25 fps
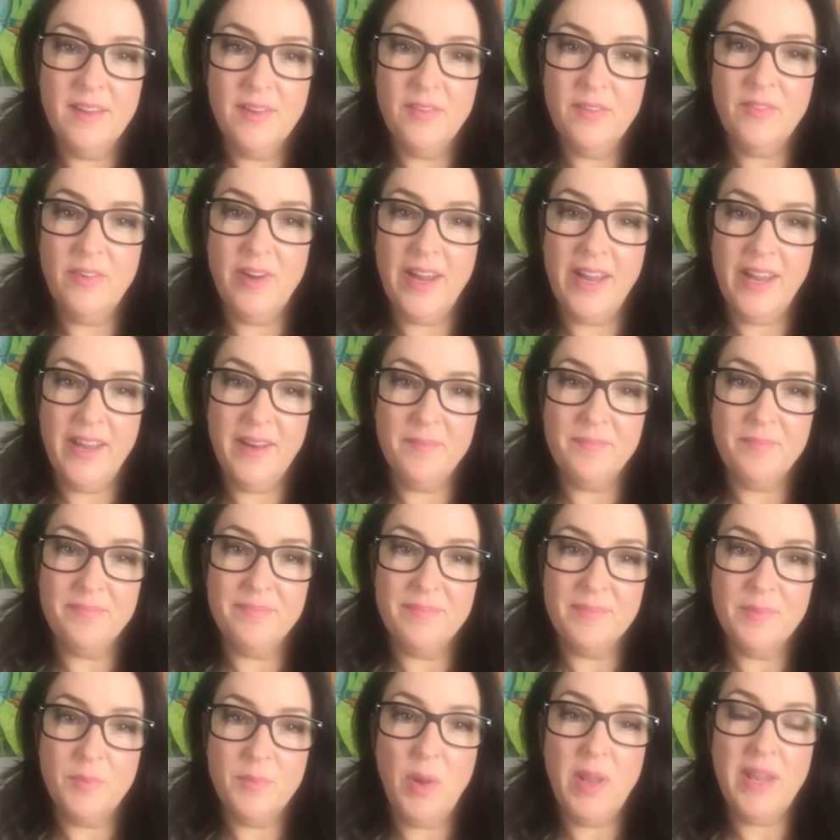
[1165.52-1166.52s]
Right.
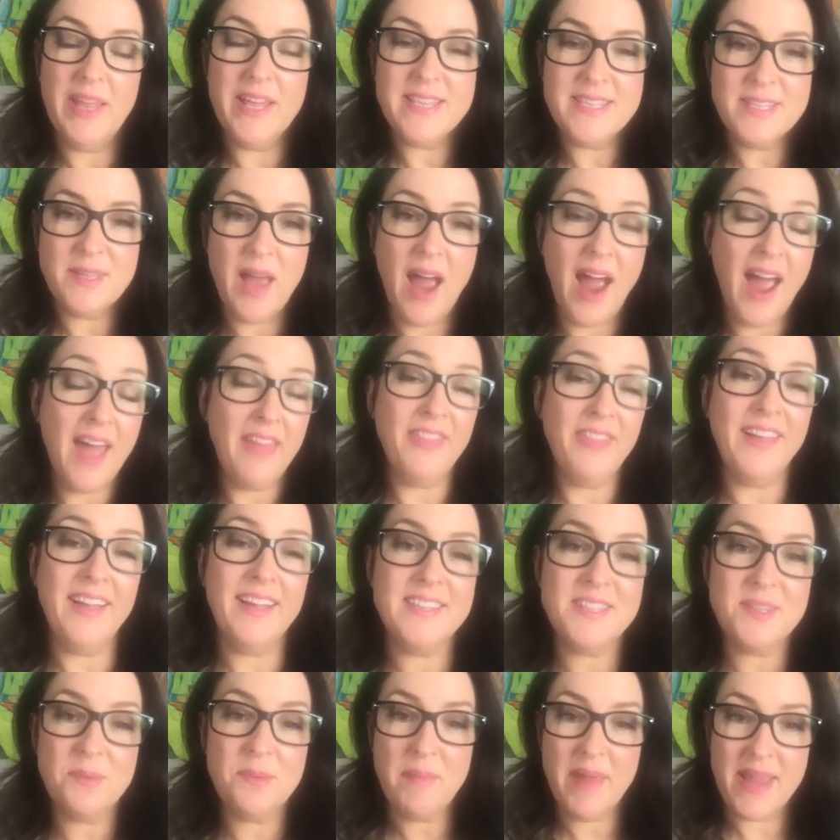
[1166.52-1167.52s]
Well, I think
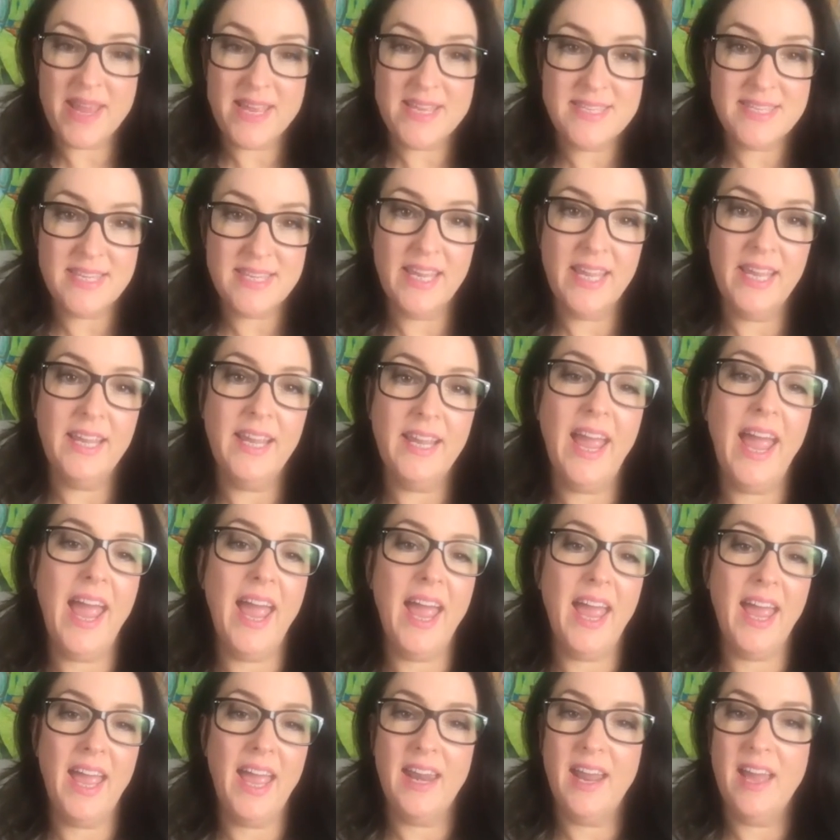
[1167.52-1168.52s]
it's amazing,
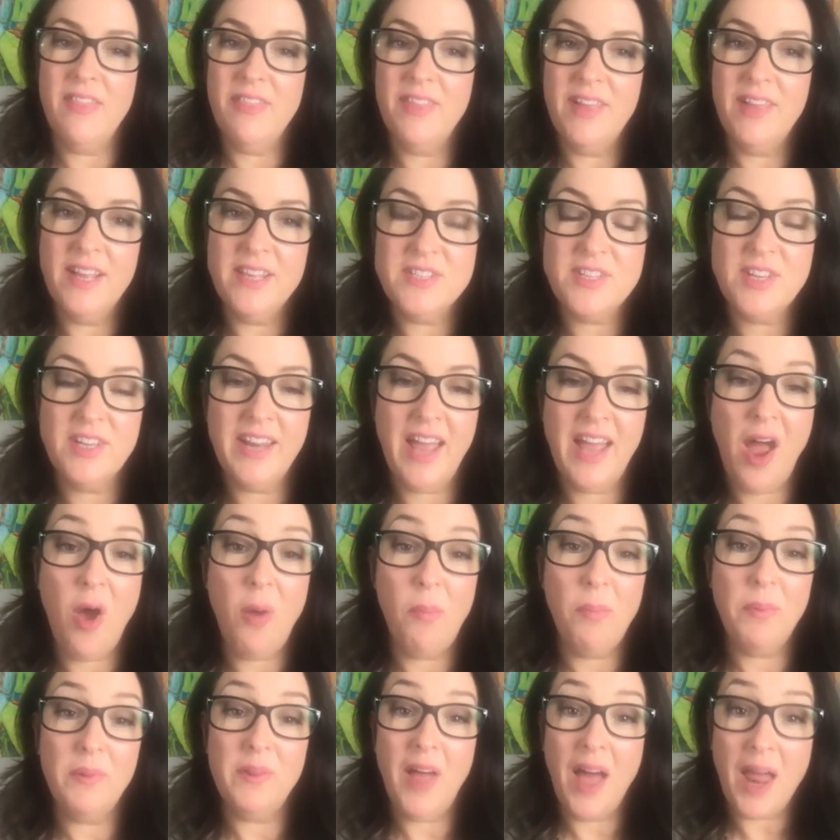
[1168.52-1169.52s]
and I think it's going to
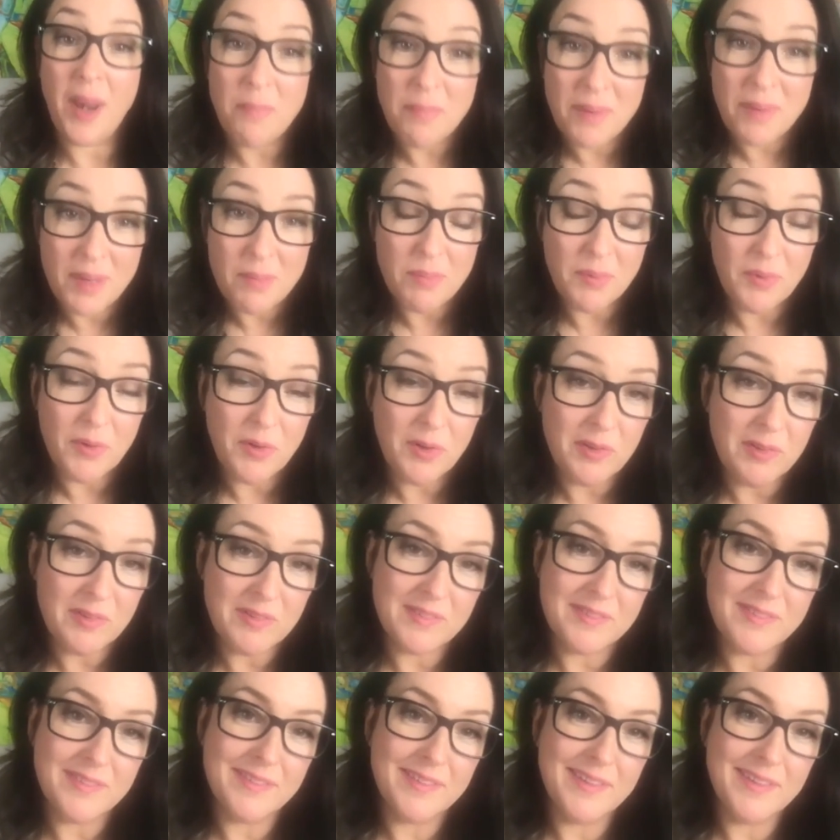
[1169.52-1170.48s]
help a lot of people.